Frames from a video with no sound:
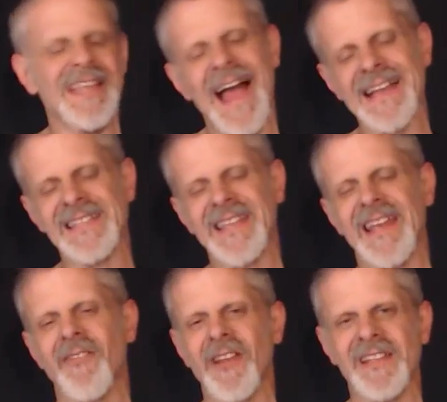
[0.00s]
last
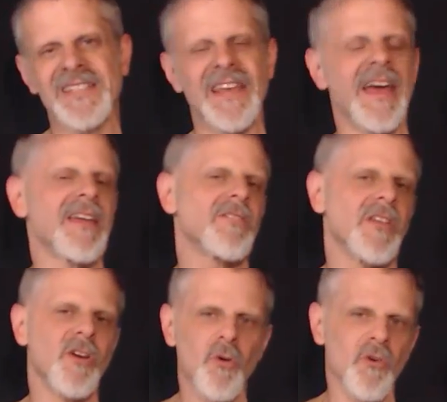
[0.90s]
thing I'm going to say,
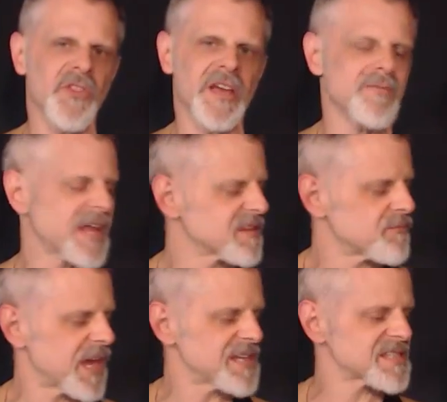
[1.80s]
the cool thing about the
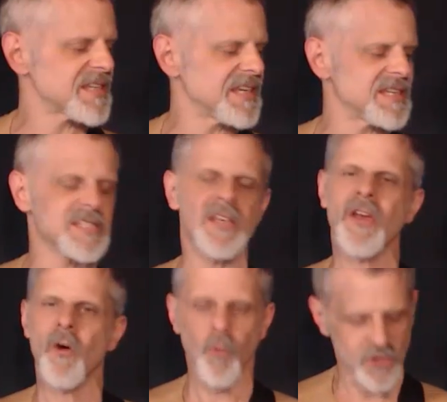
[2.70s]
bass is
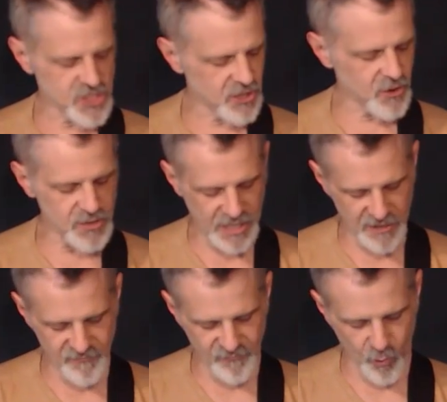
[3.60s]
we're tuned
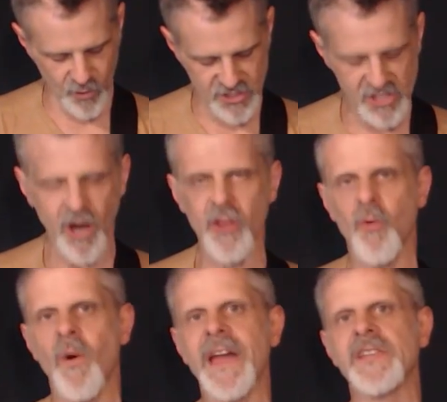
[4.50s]
in fourths all the way,